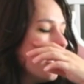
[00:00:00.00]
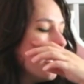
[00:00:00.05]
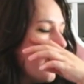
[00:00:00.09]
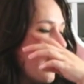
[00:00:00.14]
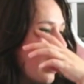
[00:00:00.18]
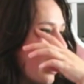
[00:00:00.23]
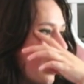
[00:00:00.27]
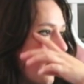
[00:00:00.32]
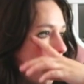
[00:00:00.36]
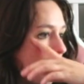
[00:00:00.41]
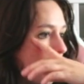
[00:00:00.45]

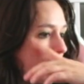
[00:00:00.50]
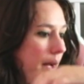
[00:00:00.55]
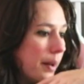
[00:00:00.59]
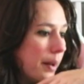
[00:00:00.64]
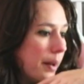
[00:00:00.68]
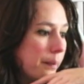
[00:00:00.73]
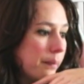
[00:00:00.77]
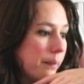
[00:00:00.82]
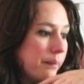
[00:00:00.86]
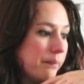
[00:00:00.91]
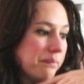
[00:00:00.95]
So
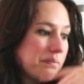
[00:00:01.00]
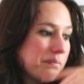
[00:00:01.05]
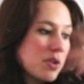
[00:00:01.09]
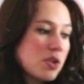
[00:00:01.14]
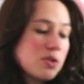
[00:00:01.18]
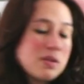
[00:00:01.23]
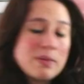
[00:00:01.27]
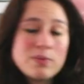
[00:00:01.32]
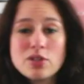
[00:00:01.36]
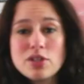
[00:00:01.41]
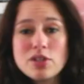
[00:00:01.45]
I'm
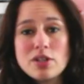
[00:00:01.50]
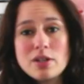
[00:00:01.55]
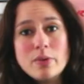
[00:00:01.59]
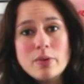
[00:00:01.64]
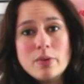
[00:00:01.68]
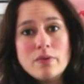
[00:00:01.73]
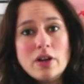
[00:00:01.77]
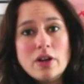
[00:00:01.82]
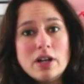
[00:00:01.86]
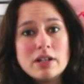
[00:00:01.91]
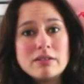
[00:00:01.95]
just going to
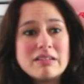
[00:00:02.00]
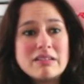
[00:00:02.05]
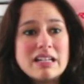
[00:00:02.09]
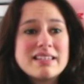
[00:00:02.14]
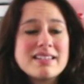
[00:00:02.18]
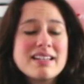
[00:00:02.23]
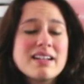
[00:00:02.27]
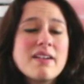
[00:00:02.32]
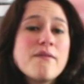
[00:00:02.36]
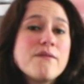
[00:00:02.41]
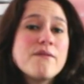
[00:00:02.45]
move on. It's
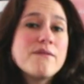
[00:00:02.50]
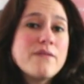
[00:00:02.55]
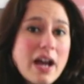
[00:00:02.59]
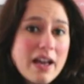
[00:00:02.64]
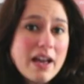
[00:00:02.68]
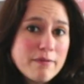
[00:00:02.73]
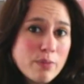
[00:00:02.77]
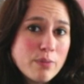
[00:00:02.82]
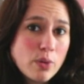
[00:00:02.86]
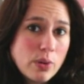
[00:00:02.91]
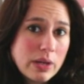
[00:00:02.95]
got a
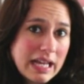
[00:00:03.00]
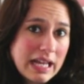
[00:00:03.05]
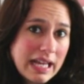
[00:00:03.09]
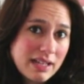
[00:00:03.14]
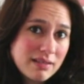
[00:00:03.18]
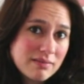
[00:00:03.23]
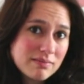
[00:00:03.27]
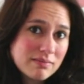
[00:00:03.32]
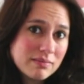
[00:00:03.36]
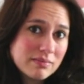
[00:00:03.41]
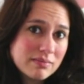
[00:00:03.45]
5.8,
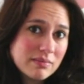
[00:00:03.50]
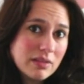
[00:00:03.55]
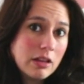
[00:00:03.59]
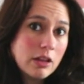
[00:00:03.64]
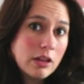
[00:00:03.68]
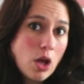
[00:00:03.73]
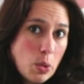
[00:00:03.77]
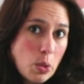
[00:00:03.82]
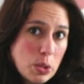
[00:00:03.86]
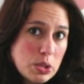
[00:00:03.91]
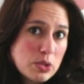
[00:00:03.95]

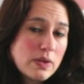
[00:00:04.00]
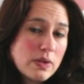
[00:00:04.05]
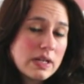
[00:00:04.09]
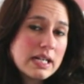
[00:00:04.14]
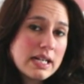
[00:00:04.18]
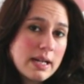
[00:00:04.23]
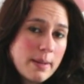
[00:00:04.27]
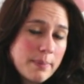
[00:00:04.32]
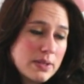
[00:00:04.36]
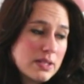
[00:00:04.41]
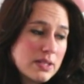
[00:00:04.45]
lowest rated
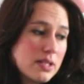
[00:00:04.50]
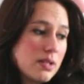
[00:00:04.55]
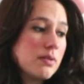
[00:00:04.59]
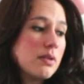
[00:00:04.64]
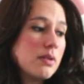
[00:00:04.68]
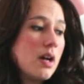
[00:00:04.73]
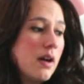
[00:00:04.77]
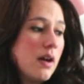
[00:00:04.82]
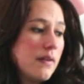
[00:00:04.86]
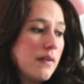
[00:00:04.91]
episode of the